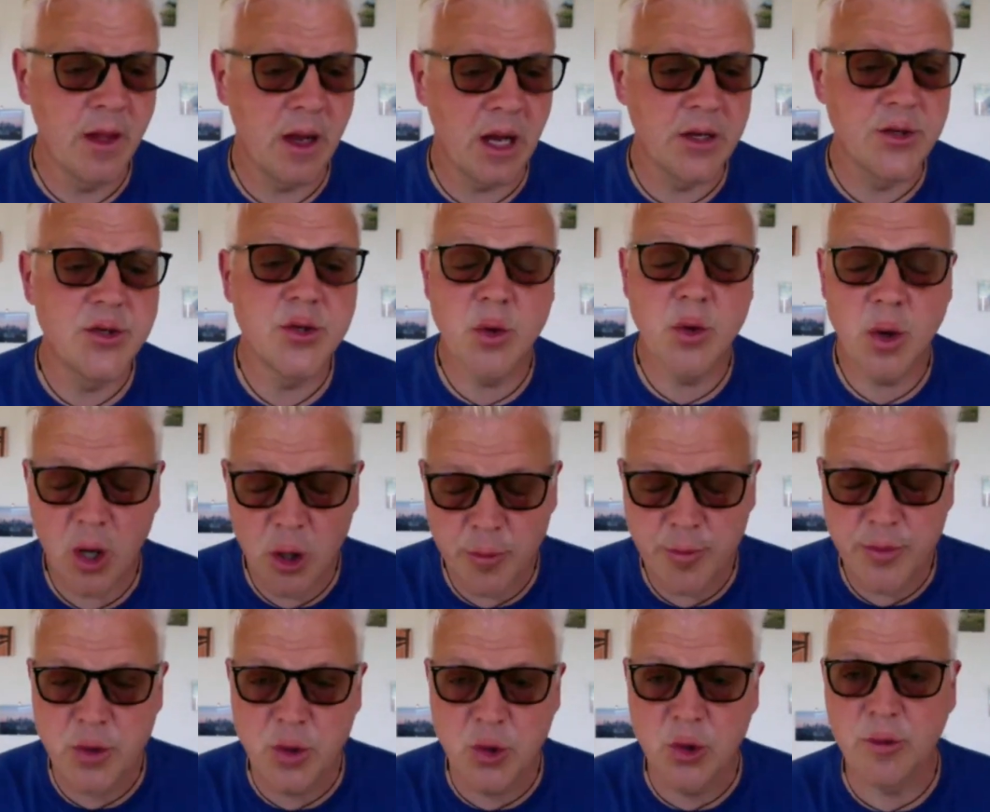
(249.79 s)
I do
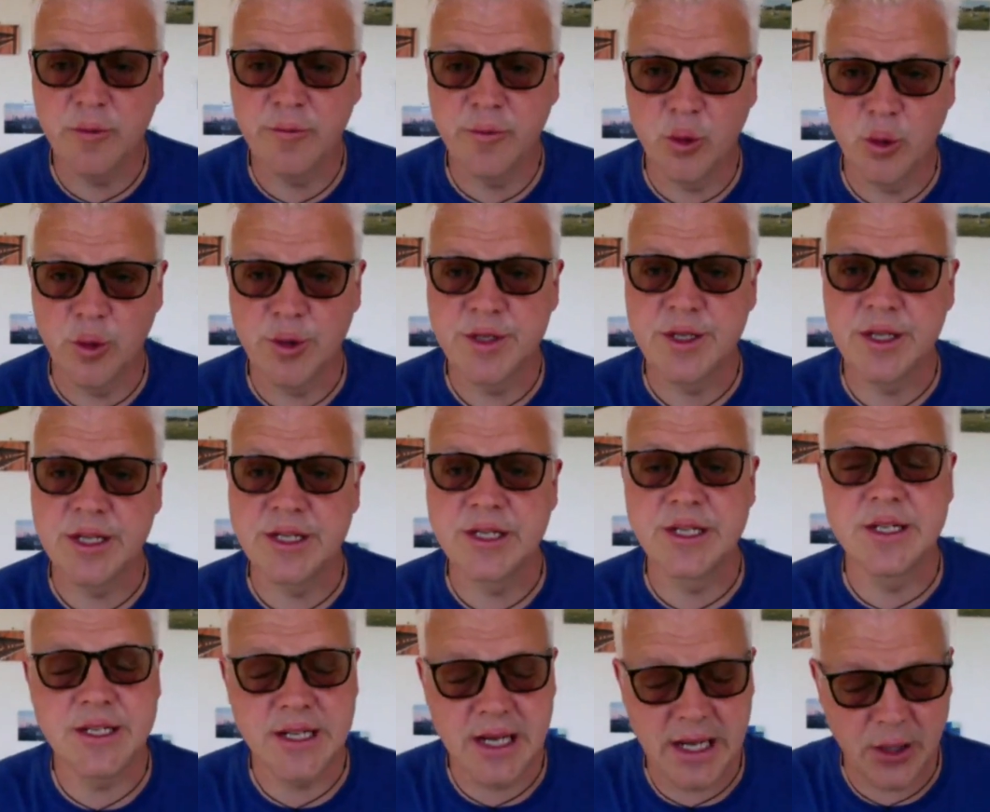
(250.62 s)
hope you look forward to
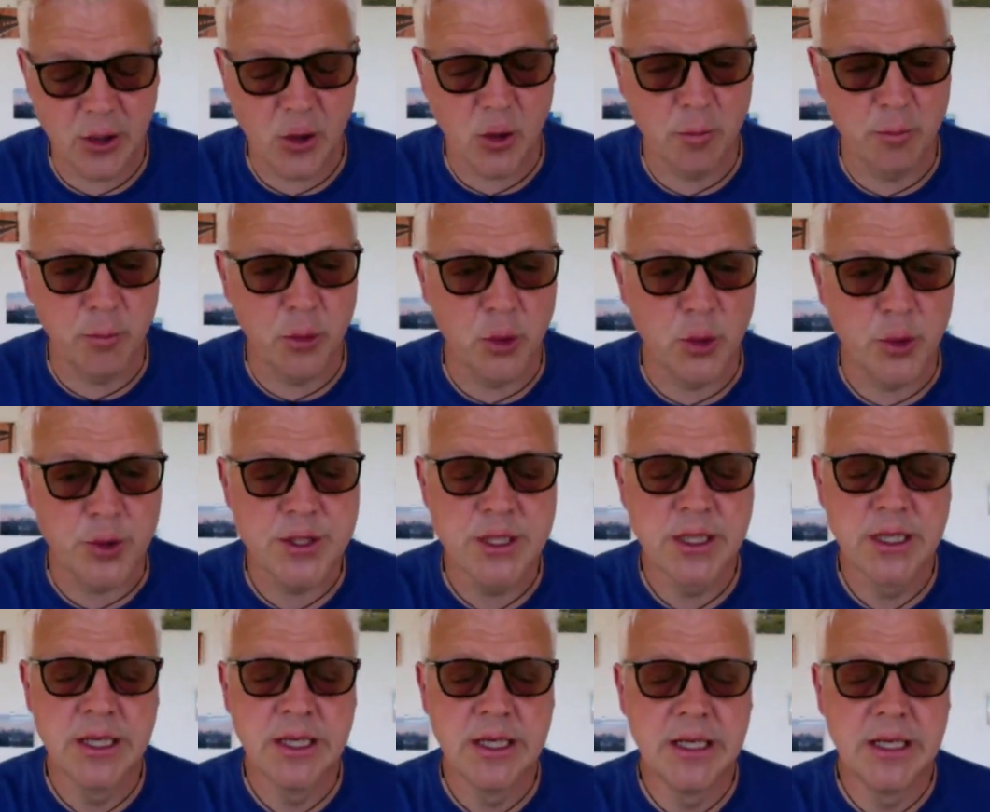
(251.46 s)
this and take on board.